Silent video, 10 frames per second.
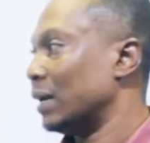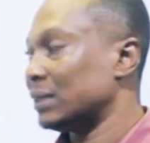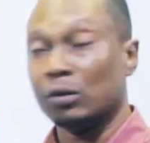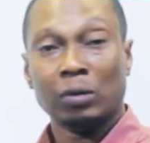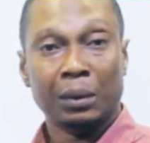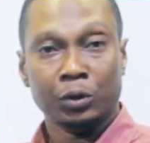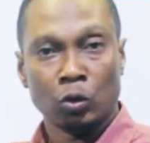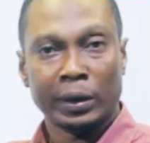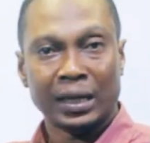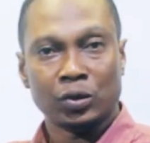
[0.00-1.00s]
as circular motion.
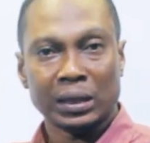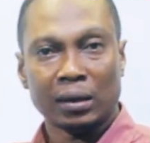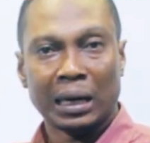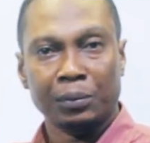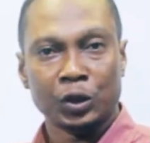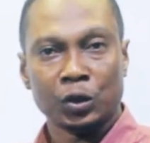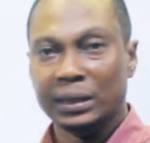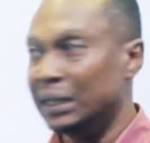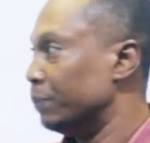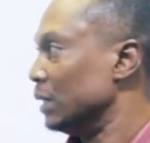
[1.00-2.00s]
We'll get to circular motion
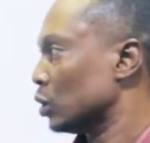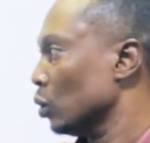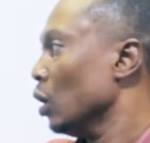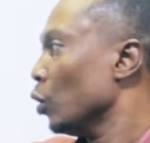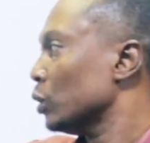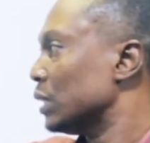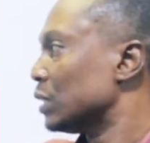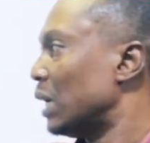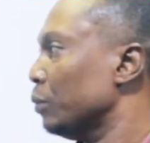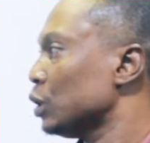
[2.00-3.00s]
in a bit. So
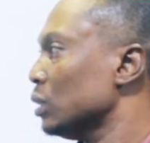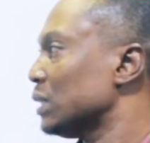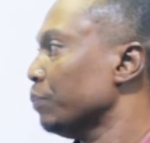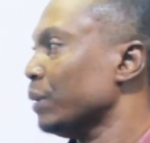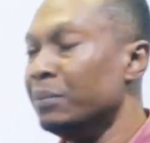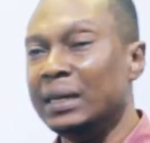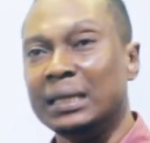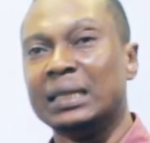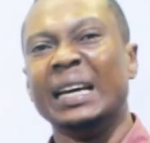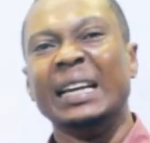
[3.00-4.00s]
rotational motion simply
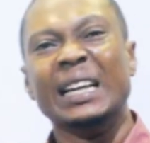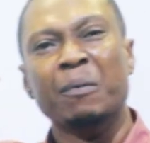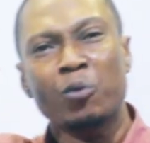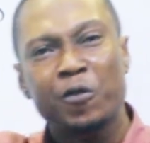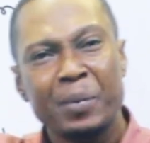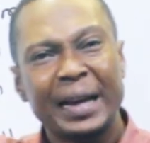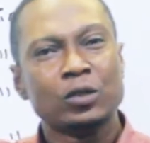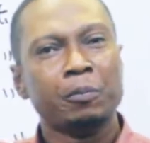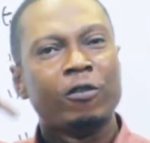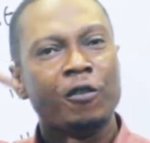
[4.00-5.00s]
means the movement
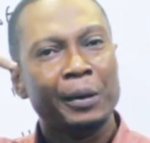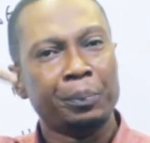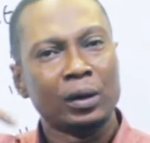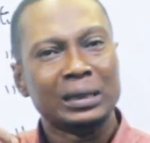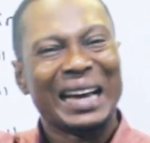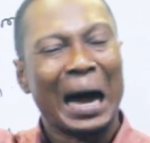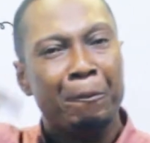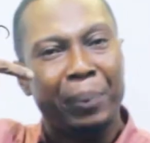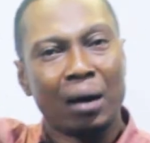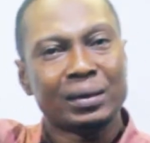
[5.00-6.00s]
of a body
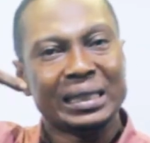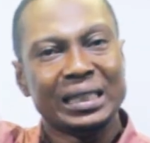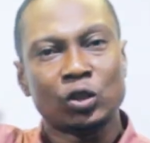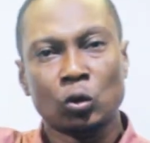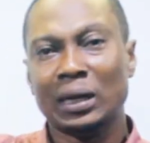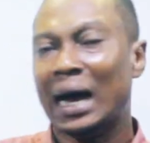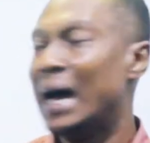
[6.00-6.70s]
about its own